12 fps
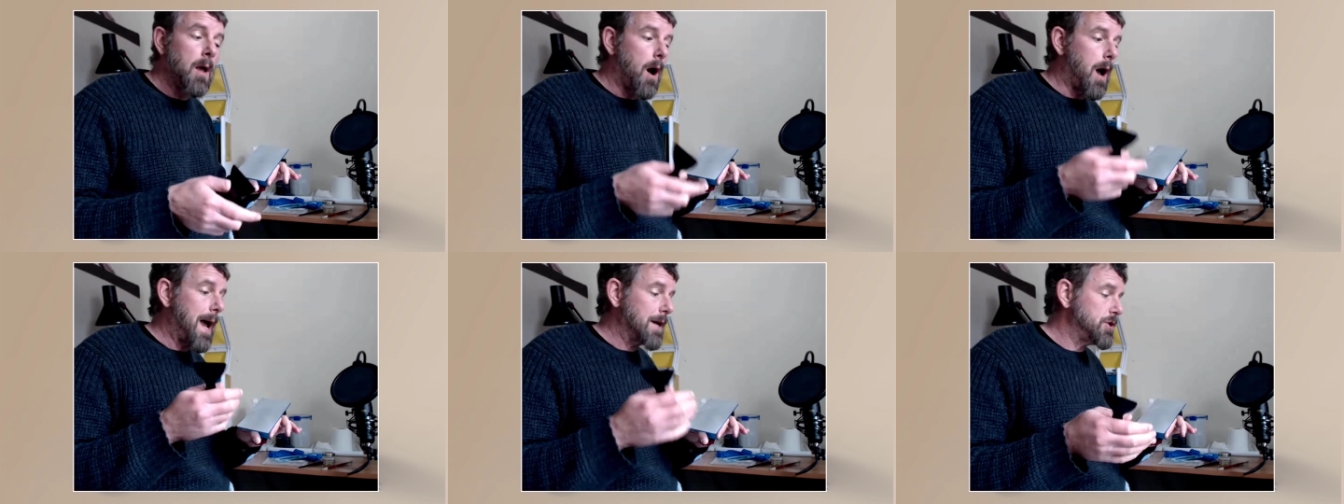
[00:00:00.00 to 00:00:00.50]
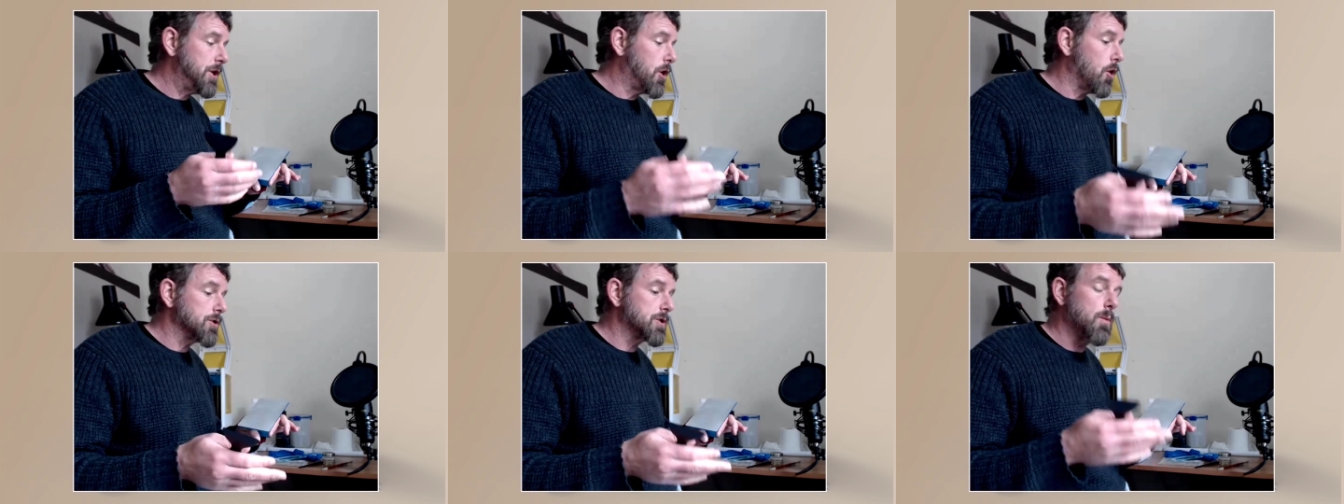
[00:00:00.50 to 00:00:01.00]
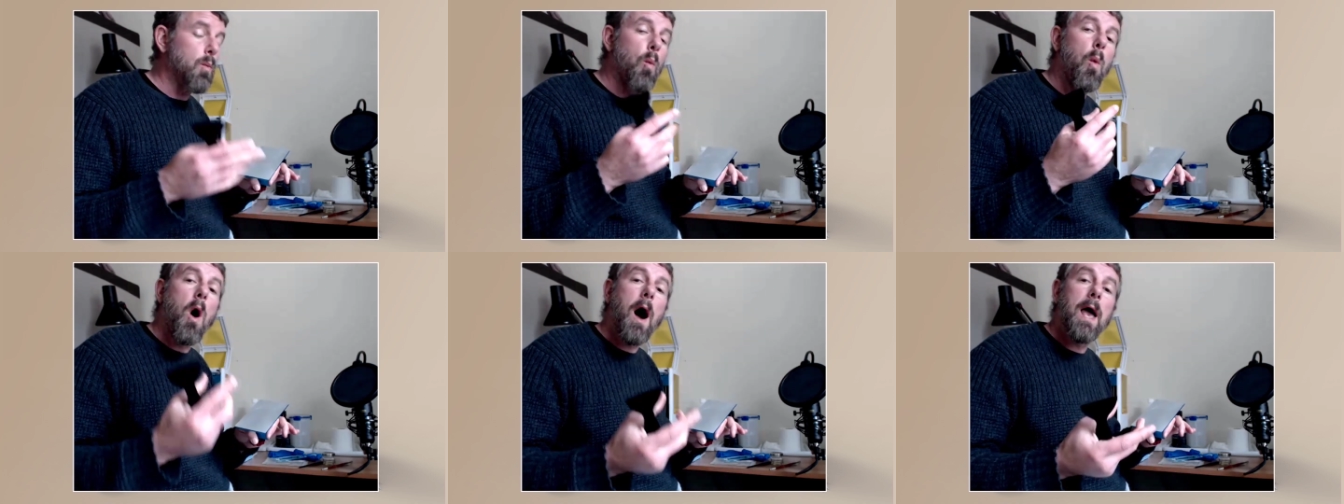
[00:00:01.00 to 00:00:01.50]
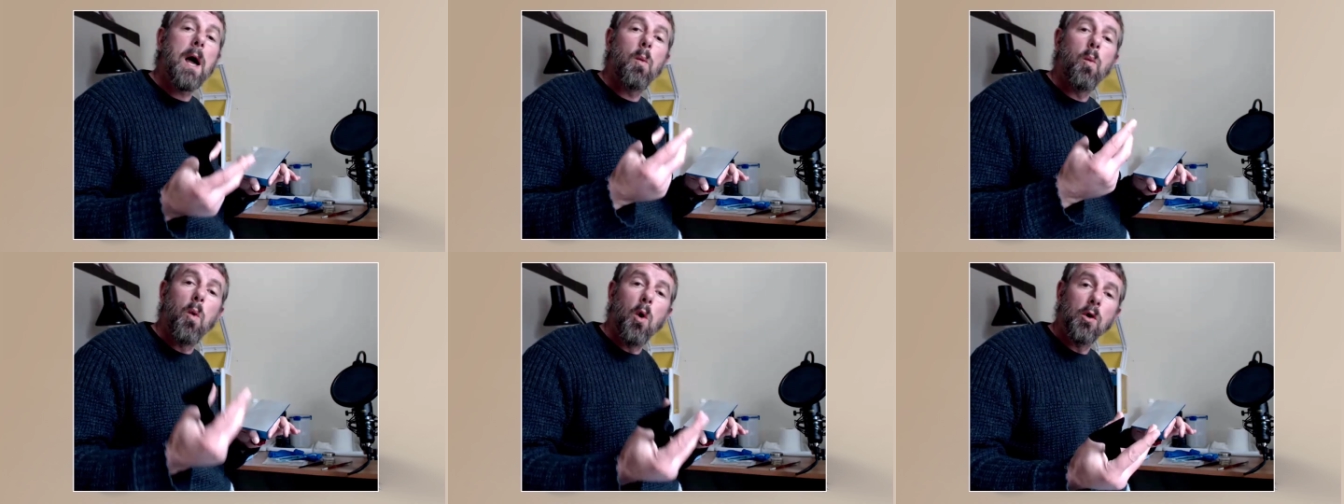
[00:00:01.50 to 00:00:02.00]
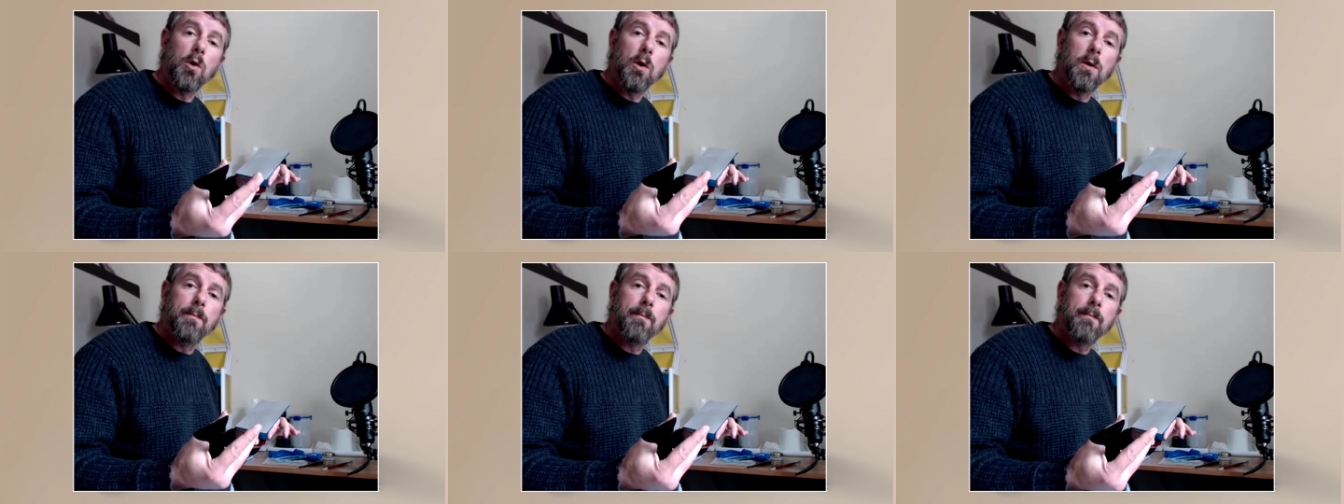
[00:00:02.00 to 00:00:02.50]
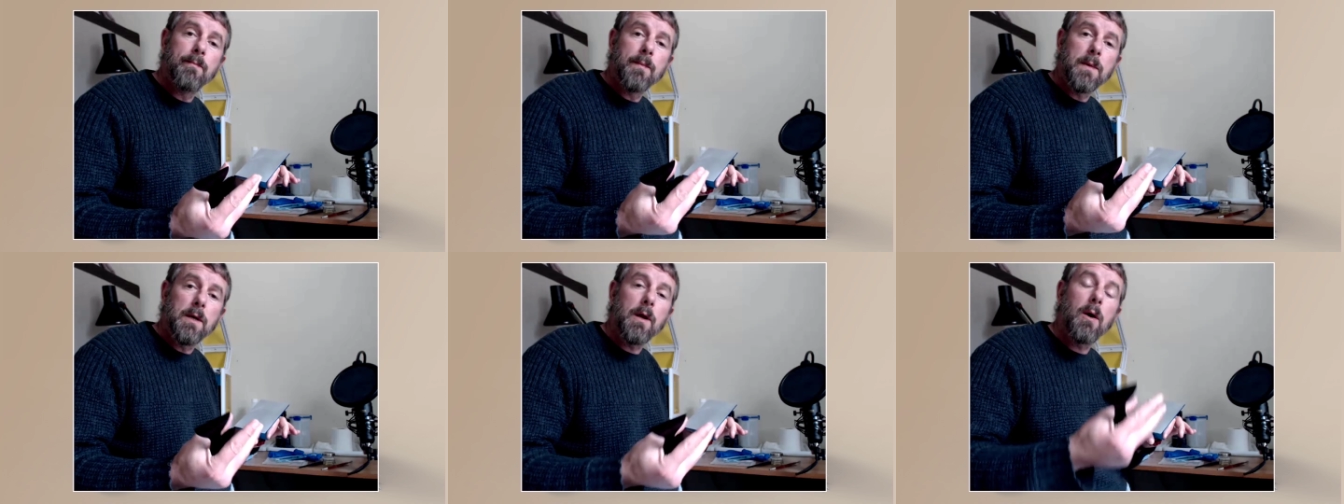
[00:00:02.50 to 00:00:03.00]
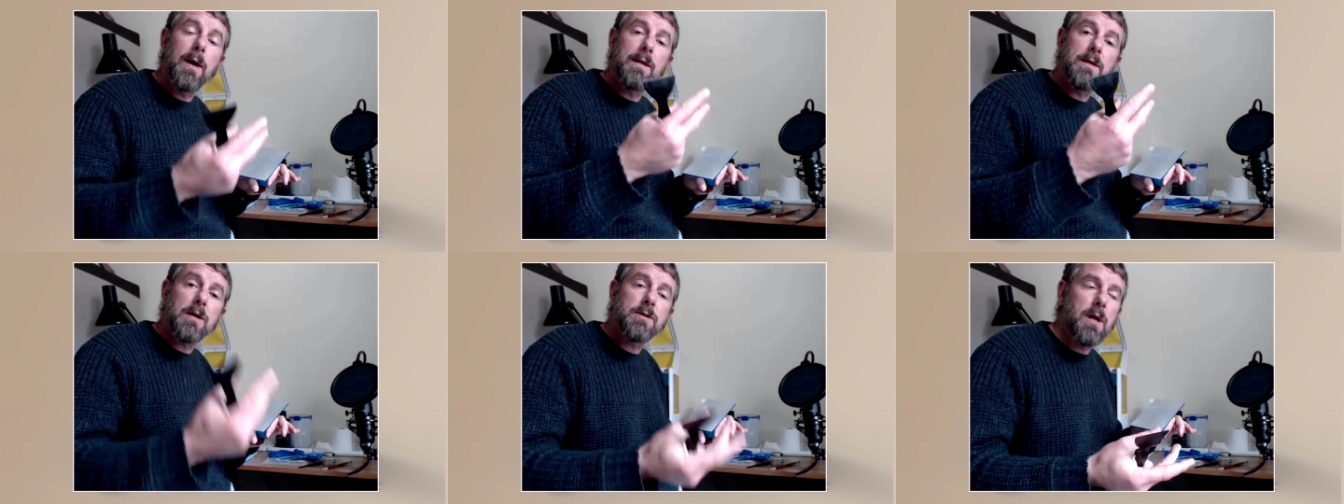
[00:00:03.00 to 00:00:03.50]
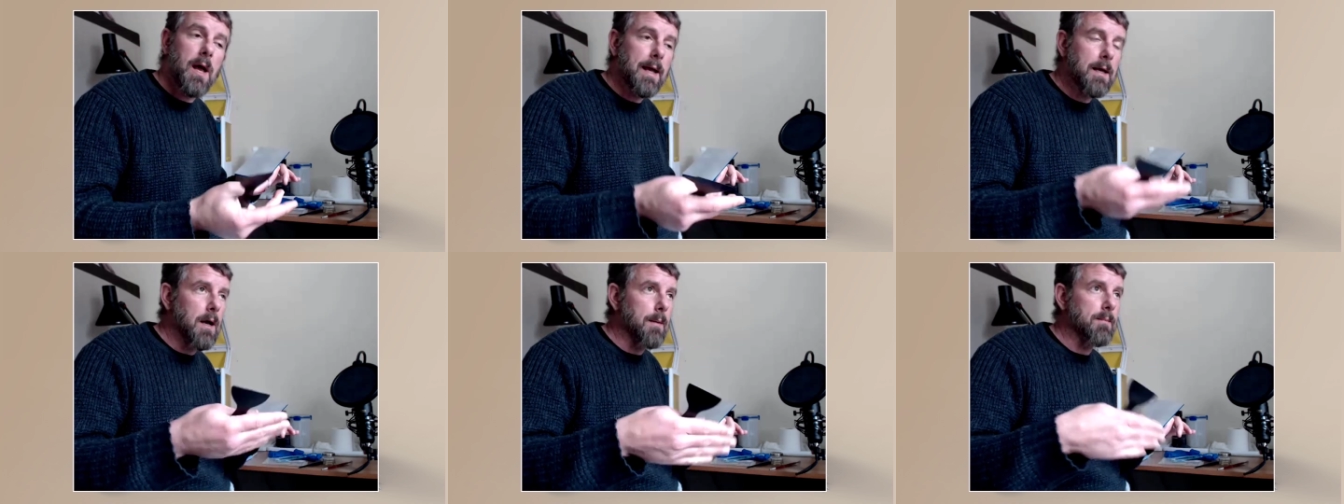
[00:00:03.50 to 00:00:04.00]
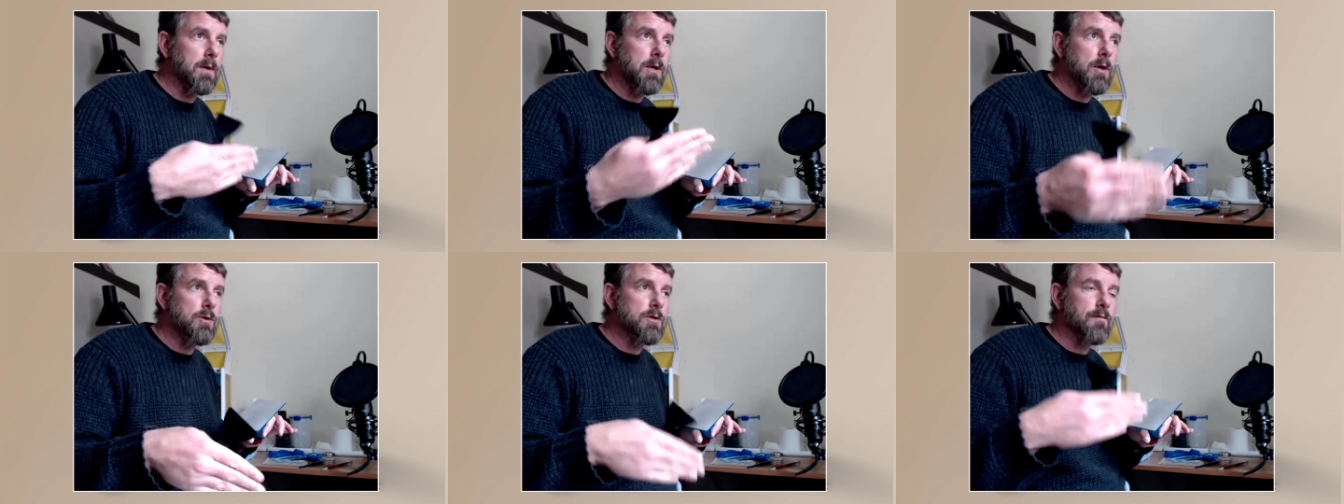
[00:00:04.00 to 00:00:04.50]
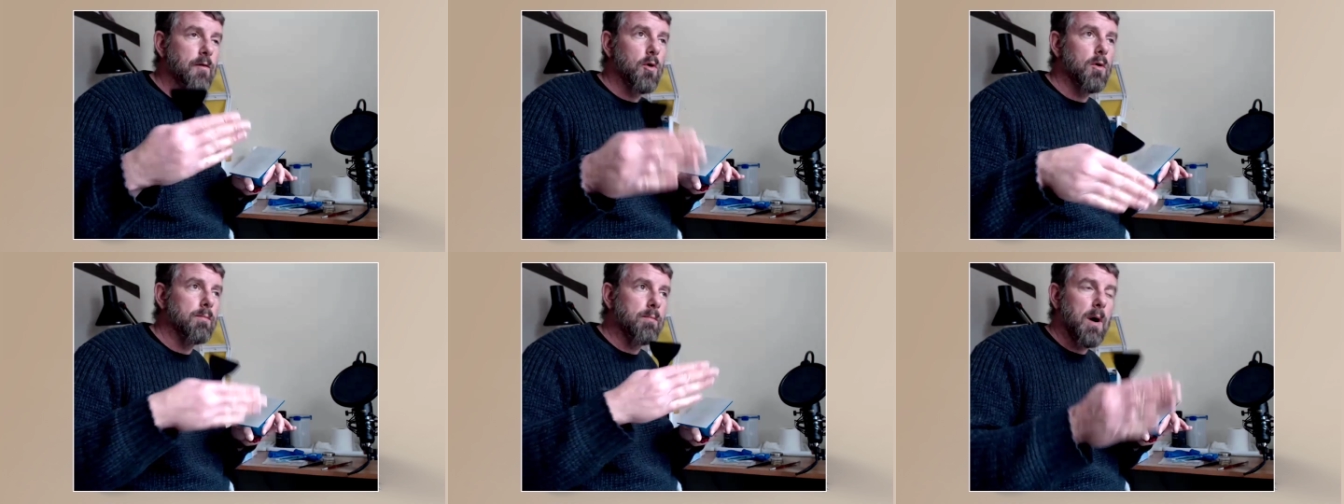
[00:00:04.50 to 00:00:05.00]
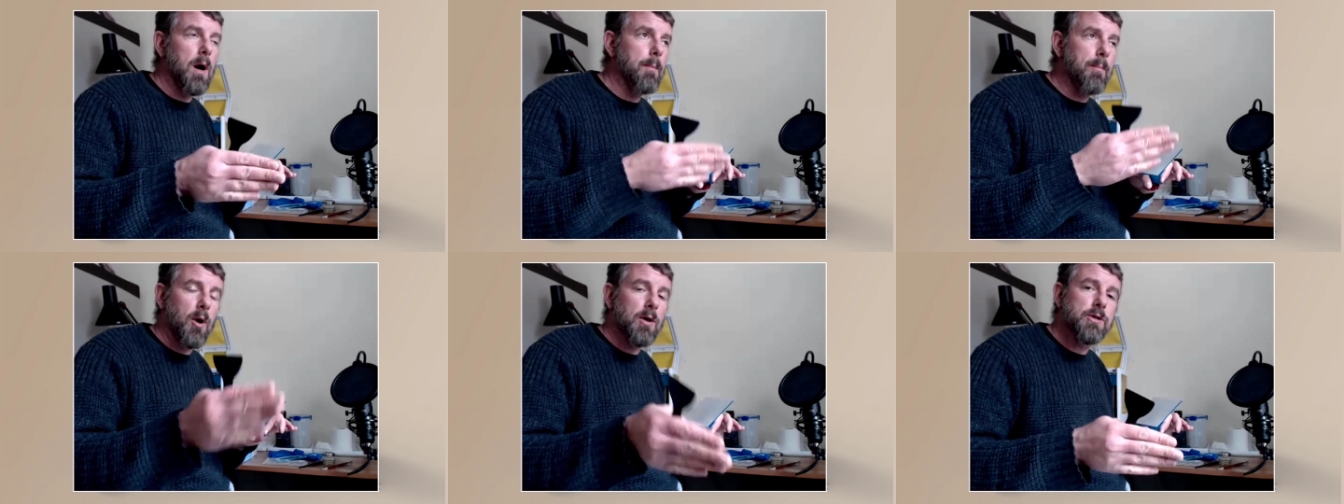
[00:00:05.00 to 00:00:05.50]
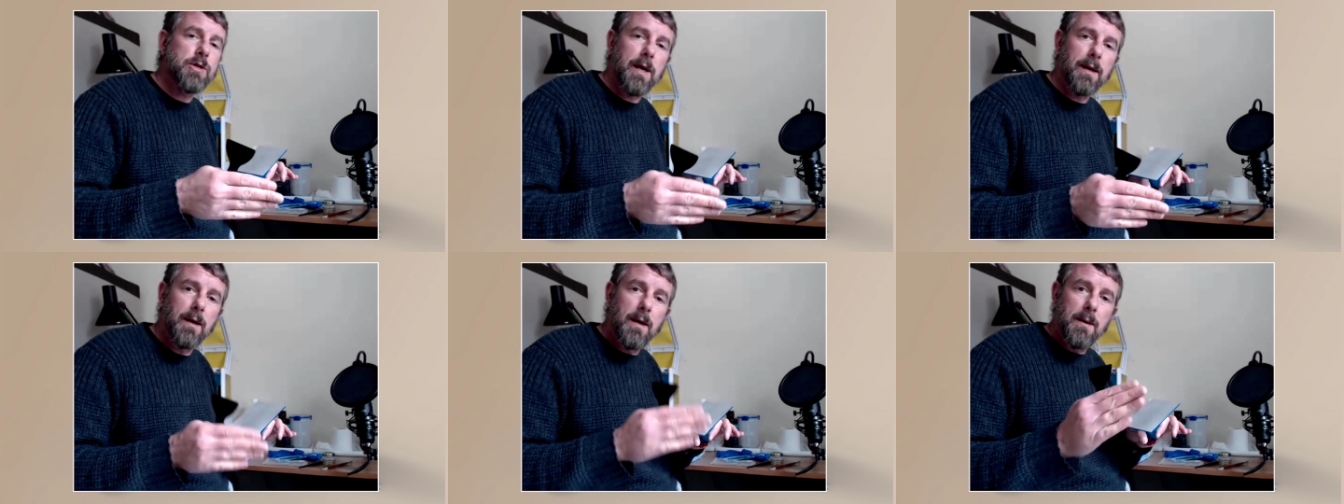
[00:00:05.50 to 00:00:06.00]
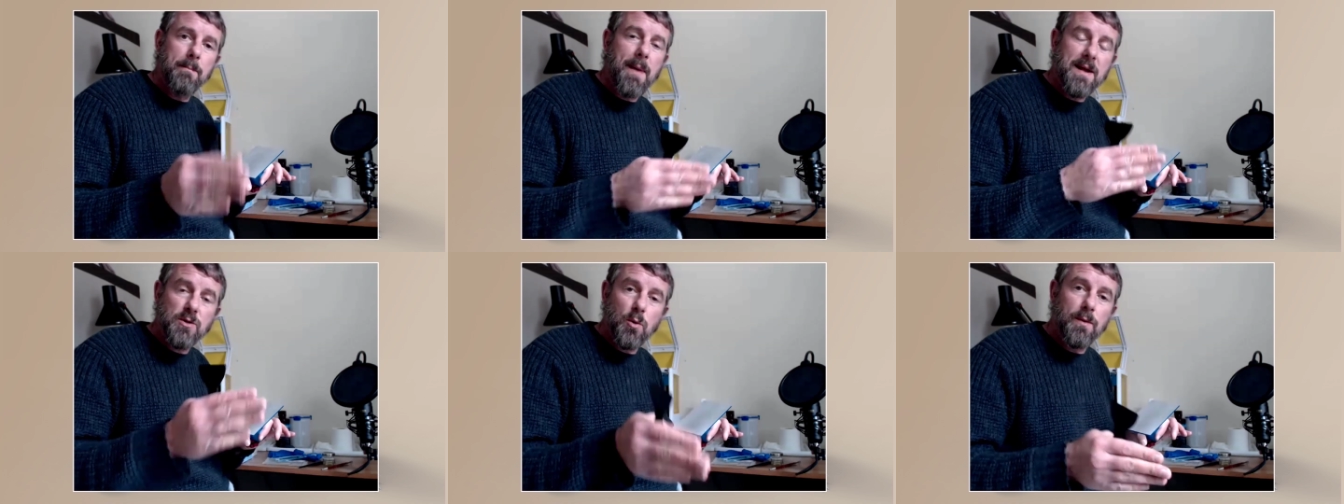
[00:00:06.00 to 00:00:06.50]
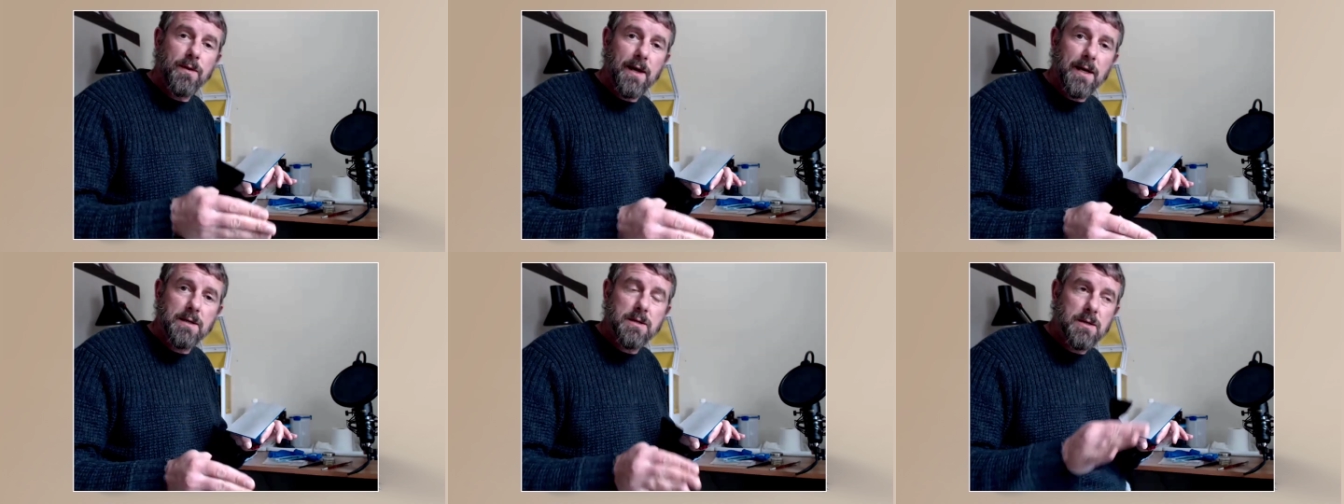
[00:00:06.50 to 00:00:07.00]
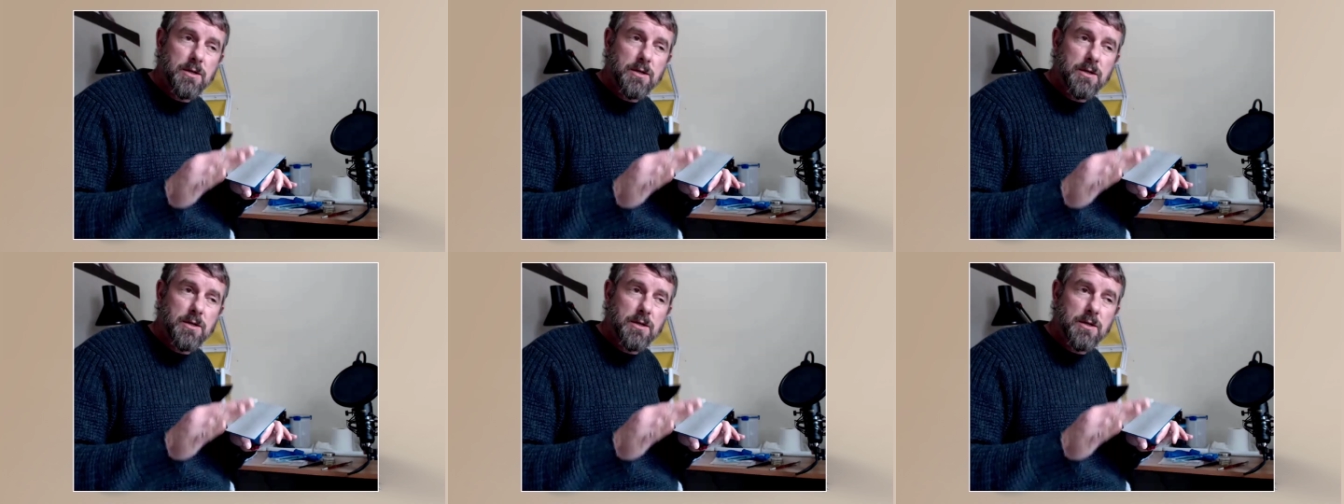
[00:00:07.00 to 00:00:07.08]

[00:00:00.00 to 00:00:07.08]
I actually got some wire wool, you know, in dust like um, used for uh, polishing metal and things.